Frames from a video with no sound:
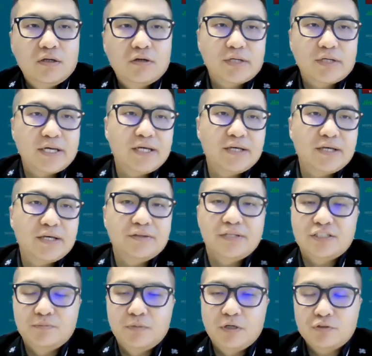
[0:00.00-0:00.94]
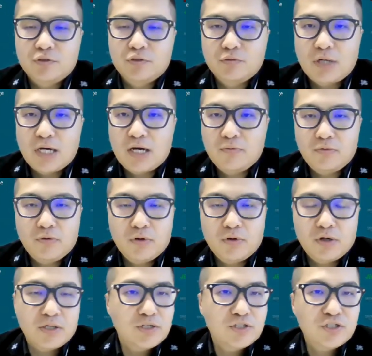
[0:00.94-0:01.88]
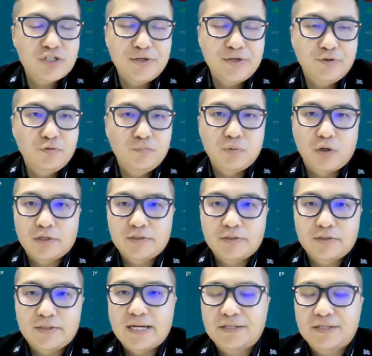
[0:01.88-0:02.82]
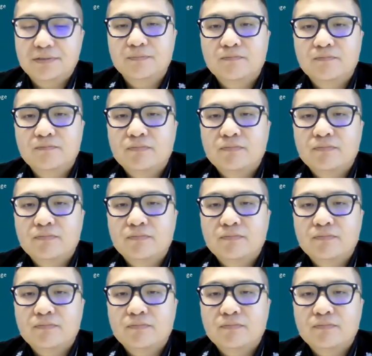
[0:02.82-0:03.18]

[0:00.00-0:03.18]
Okay, let's move to our G2 product.